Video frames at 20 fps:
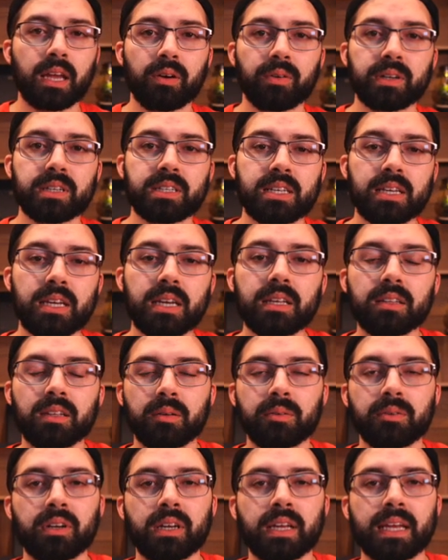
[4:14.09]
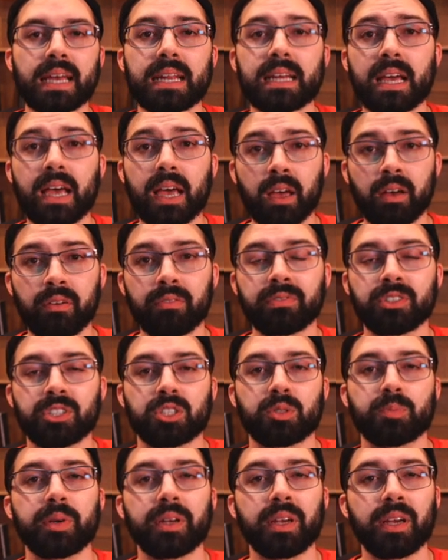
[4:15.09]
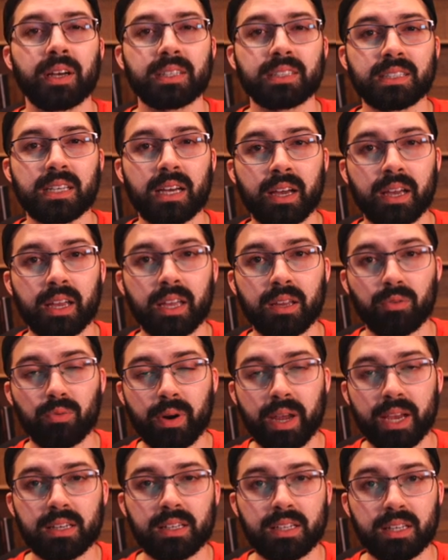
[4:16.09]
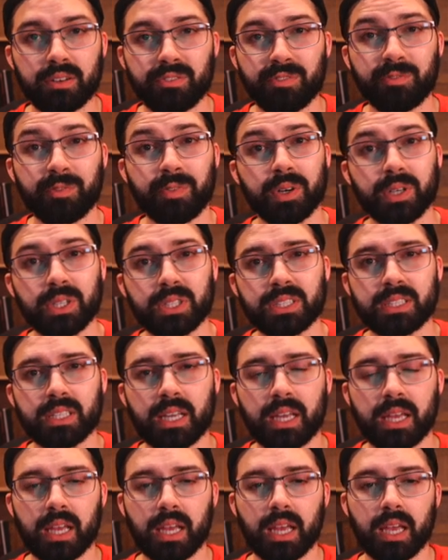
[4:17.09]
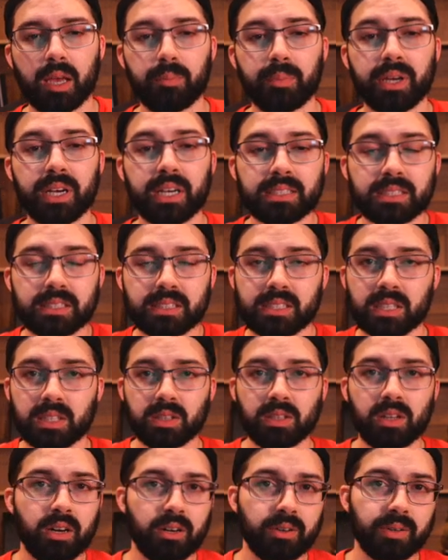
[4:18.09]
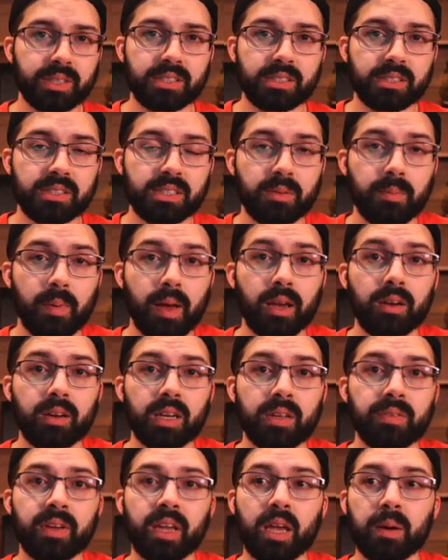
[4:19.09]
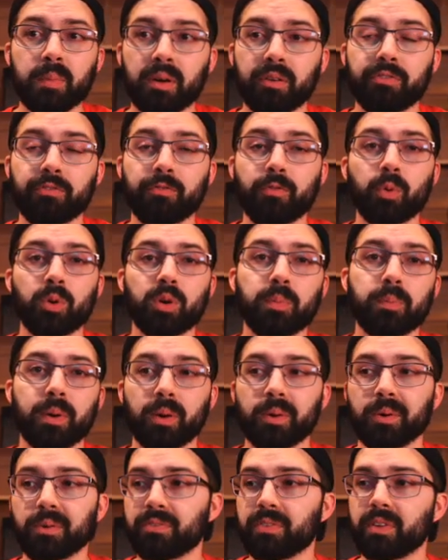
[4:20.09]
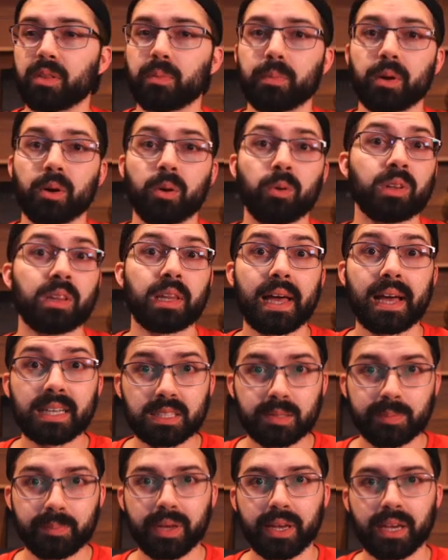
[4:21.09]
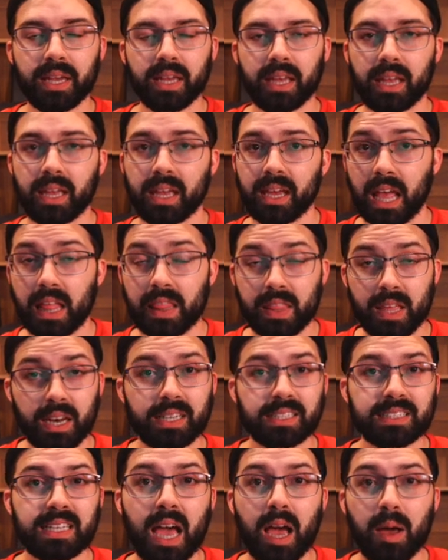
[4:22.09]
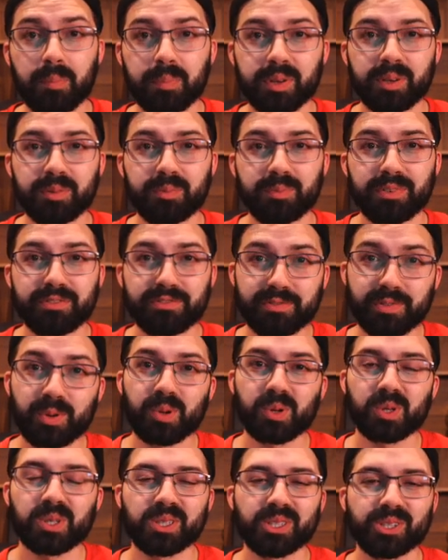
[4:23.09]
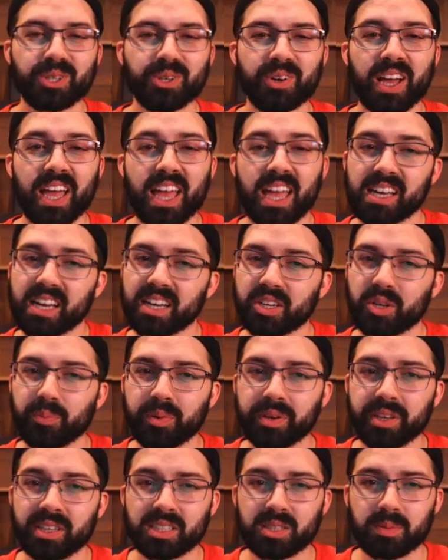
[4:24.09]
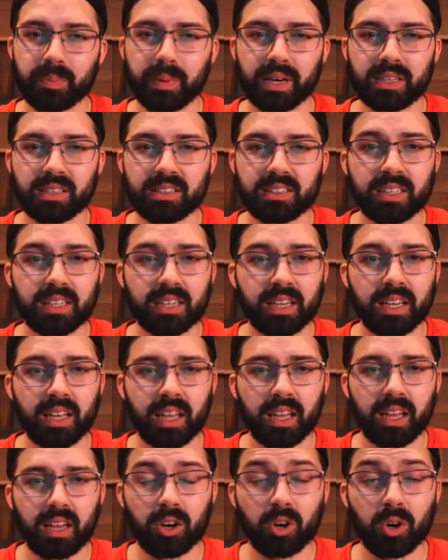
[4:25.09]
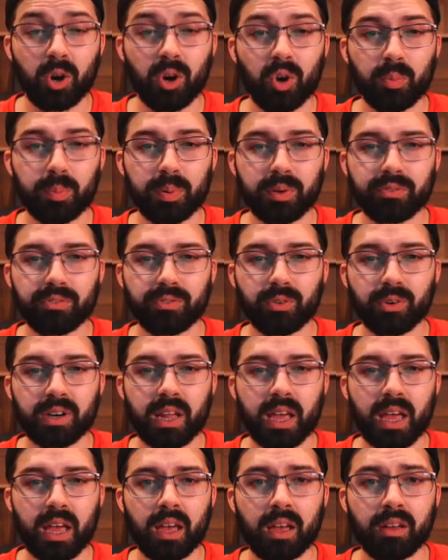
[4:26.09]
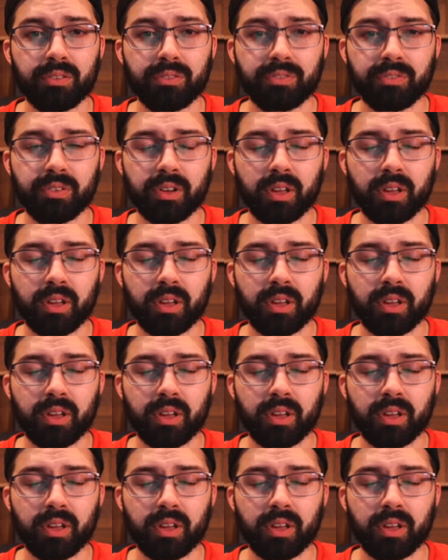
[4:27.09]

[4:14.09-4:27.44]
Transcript: guaranteed that I'm going to get F just because I ranked it first. And because it's a lottery system, I could even get my fourth pick or fifth pick or last pick. And that has happened before. So I could be expecting or hoping for an F